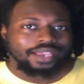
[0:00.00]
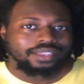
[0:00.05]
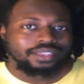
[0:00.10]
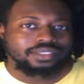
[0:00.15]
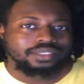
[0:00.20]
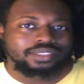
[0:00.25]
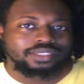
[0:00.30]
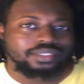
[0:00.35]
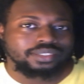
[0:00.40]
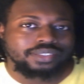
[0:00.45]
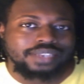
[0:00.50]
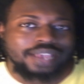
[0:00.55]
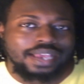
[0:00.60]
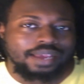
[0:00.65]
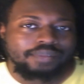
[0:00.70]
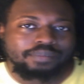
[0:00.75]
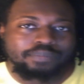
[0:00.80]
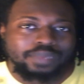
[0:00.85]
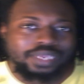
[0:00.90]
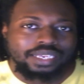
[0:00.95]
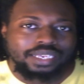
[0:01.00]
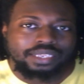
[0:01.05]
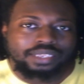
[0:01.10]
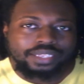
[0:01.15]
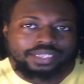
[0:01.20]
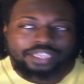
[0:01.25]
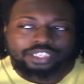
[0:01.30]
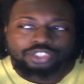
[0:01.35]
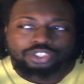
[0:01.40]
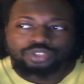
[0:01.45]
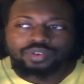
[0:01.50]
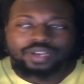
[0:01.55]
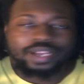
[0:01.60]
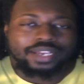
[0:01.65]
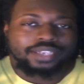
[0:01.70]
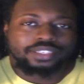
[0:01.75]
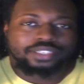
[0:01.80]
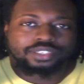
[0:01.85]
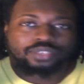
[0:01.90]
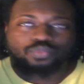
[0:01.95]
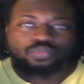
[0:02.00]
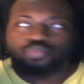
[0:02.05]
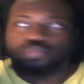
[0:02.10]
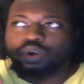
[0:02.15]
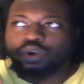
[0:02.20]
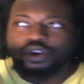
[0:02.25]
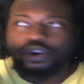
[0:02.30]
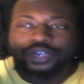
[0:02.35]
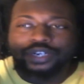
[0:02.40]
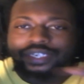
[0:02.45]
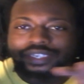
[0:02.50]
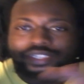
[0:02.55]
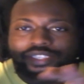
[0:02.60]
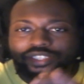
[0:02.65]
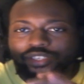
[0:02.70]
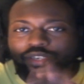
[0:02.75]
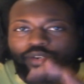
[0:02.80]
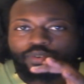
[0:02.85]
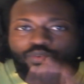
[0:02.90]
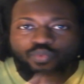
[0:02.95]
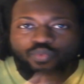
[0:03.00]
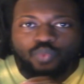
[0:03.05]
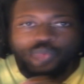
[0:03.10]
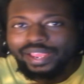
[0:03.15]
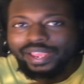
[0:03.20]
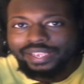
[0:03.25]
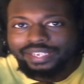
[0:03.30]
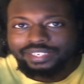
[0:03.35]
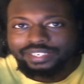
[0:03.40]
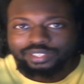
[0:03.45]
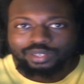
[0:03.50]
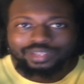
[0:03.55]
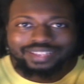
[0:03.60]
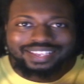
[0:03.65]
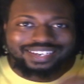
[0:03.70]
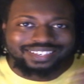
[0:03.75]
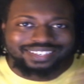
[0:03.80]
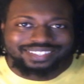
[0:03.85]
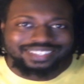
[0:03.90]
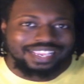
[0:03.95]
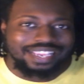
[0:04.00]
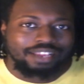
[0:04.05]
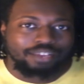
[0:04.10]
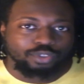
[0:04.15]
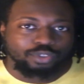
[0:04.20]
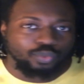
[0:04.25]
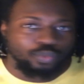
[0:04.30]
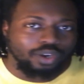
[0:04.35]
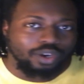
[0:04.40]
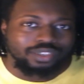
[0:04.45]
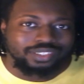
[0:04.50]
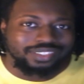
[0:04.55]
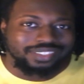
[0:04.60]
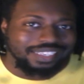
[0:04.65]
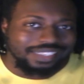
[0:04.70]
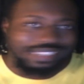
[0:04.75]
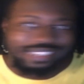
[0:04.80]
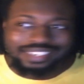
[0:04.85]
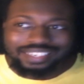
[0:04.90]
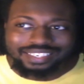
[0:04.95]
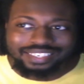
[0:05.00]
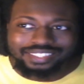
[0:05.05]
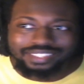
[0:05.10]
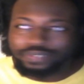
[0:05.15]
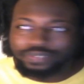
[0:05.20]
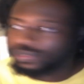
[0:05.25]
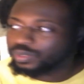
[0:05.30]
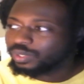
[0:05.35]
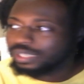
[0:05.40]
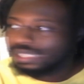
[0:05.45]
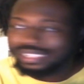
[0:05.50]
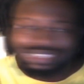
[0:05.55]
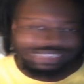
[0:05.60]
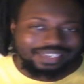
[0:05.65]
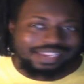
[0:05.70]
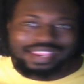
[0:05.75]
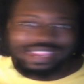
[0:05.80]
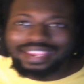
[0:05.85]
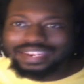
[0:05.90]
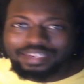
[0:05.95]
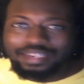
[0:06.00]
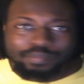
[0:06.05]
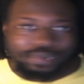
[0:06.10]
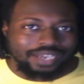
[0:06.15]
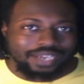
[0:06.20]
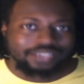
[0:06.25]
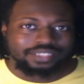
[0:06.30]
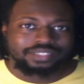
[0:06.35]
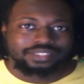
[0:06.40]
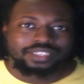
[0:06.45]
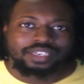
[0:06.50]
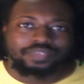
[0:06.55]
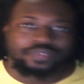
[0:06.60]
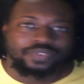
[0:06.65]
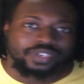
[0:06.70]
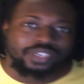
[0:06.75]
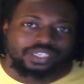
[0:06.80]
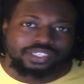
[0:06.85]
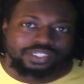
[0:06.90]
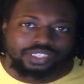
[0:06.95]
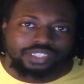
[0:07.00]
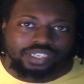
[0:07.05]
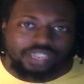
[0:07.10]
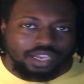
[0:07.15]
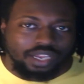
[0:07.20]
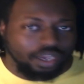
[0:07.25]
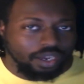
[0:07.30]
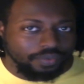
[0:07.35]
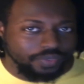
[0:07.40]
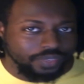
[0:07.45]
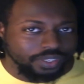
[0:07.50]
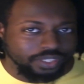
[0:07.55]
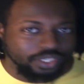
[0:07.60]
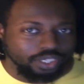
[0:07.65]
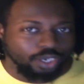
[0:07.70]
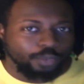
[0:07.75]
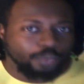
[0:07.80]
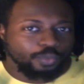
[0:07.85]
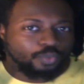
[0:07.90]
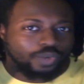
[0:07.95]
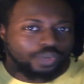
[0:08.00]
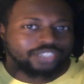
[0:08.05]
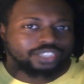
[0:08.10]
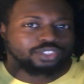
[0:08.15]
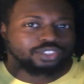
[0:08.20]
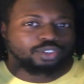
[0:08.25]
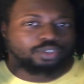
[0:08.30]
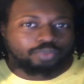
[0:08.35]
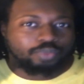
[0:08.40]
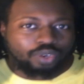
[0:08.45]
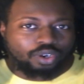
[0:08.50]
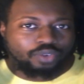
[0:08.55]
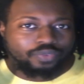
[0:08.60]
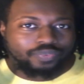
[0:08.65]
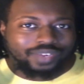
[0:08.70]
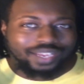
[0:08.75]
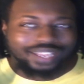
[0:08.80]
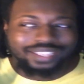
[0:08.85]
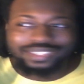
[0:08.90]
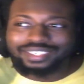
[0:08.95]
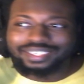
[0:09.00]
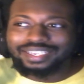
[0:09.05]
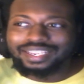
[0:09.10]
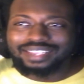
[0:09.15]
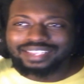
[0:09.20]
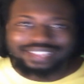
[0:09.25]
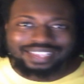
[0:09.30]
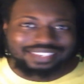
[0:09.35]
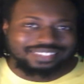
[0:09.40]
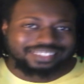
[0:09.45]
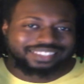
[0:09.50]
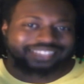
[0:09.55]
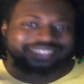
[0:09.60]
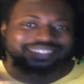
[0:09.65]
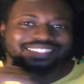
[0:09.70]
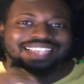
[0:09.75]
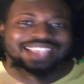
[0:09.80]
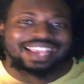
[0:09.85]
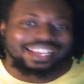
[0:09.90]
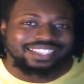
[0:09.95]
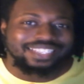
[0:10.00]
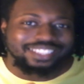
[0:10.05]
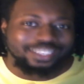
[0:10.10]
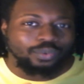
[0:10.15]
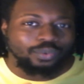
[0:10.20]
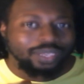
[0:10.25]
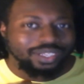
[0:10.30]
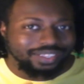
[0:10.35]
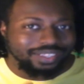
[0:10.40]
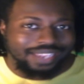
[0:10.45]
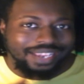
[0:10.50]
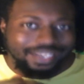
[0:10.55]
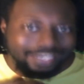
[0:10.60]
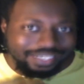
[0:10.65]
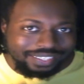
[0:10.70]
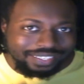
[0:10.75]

And this is not me like trying to word it a certain way so that it sounds worse than it is. If you look at anybody's definition of the term racial profiling, that's exactly what that